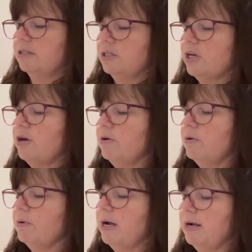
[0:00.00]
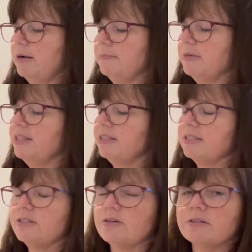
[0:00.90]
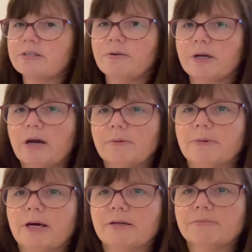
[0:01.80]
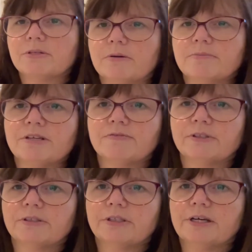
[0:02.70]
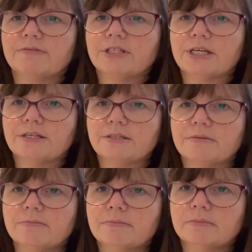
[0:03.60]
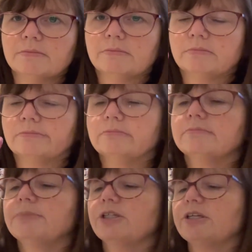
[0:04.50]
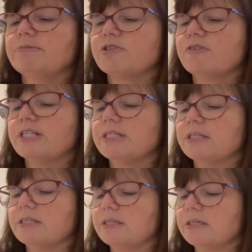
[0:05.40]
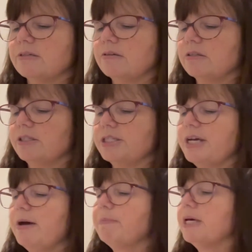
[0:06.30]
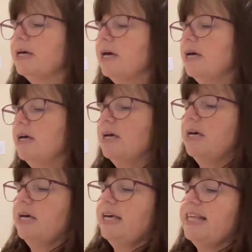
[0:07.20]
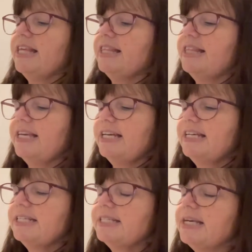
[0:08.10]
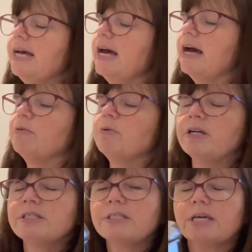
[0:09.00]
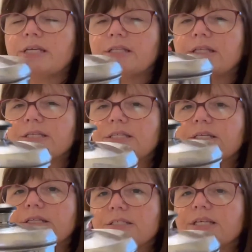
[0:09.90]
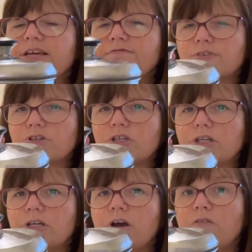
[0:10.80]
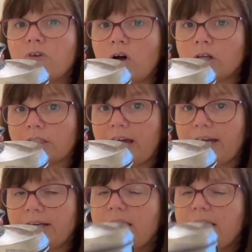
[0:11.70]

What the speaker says: So this is also a copper bottom. I'm definitely gonna have to take some Barkeeper's Friend to this and get it all cleaned up. These, I wanna say this is a version of All Clad.